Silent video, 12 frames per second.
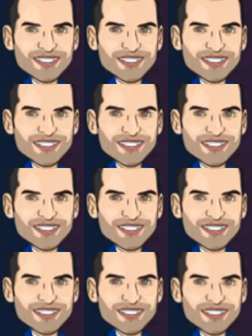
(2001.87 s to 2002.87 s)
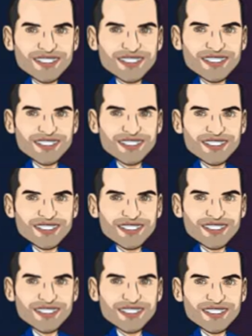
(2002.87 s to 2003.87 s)

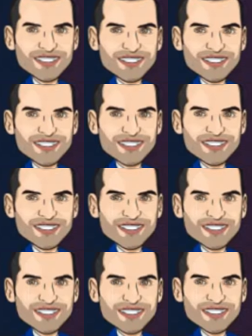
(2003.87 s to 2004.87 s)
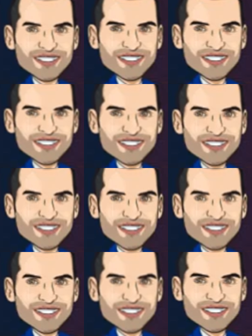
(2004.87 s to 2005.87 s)

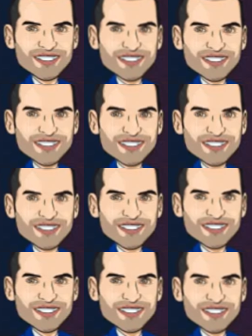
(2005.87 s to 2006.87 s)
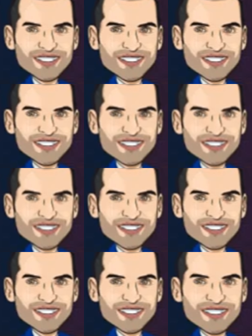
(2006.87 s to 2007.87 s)

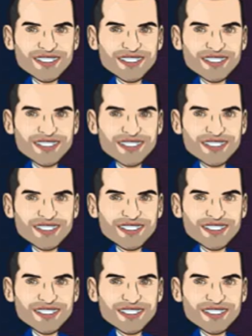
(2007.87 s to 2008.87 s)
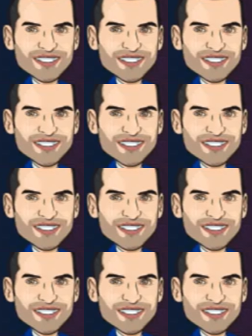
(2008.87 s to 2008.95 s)
The person shown says nothing.